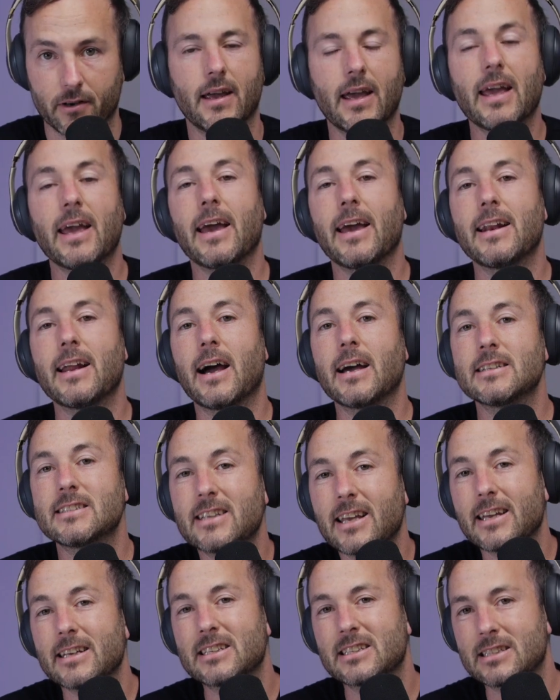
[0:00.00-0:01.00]
And I
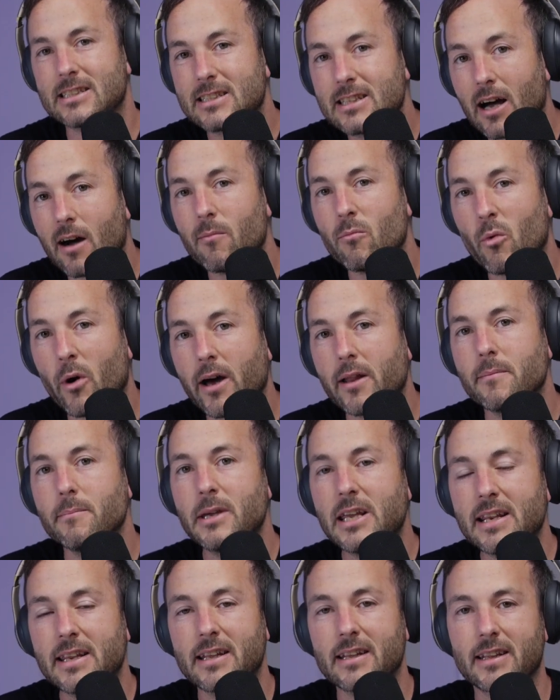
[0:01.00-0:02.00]
say somewhat
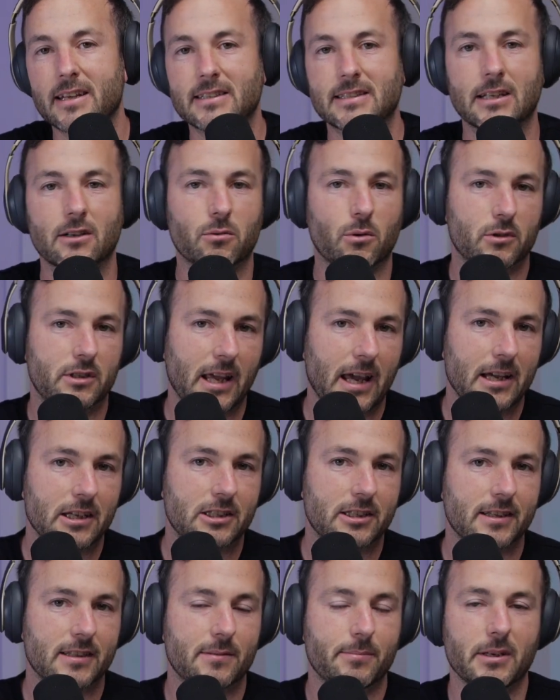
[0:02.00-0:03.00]
meaningless in
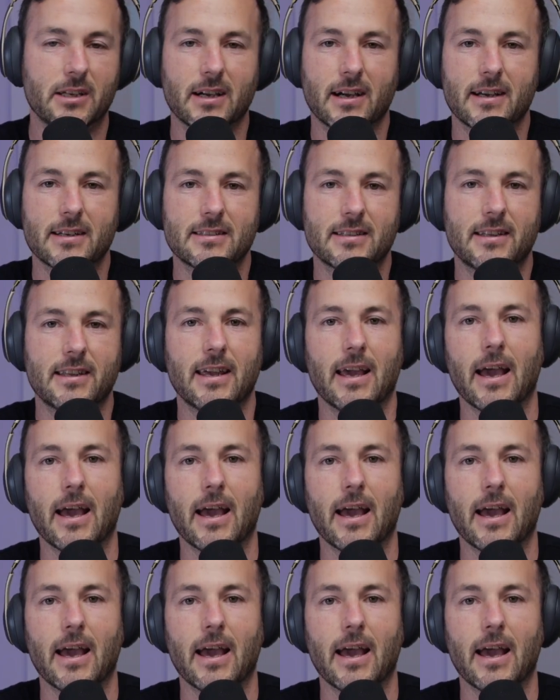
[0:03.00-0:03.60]
quotations because the